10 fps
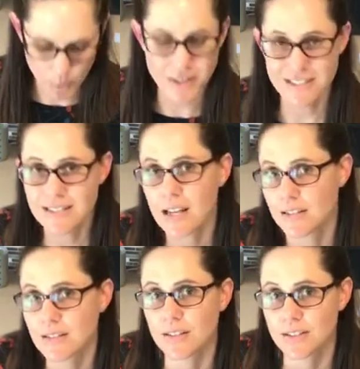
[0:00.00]
this is
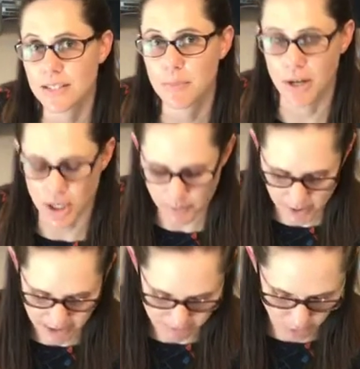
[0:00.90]
unsalted butter,
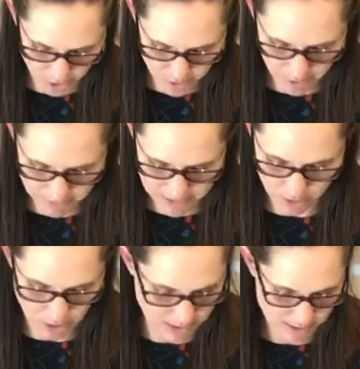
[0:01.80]
but if all you have is
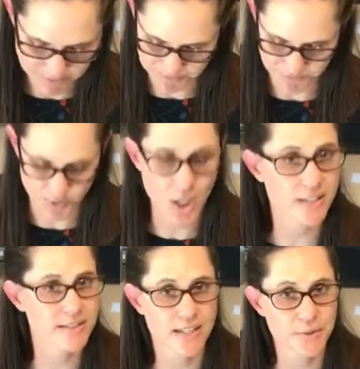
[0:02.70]
salted,
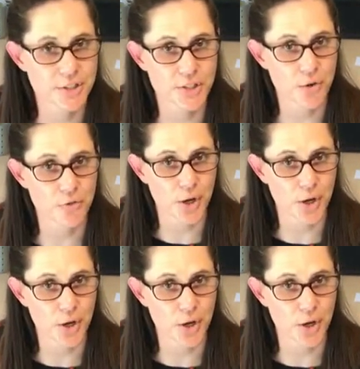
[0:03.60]
honestly, I would just go for